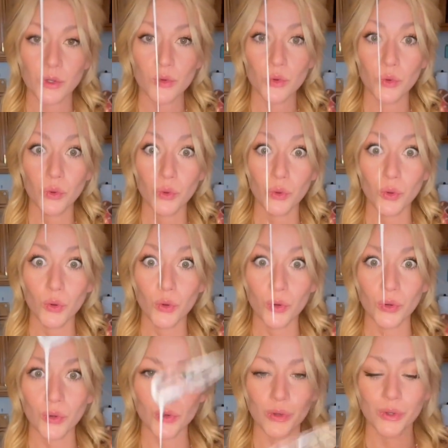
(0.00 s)

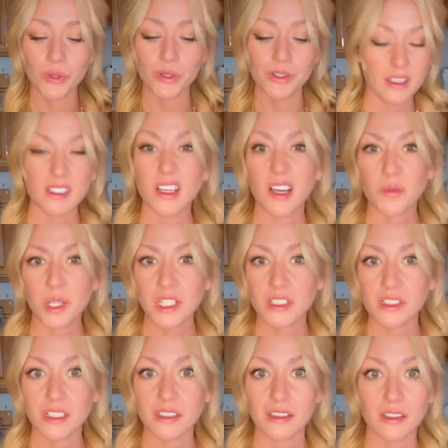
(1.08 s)
Ooh. I might
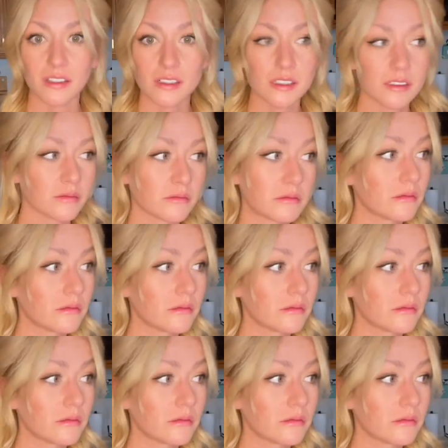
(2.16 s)
just eat this.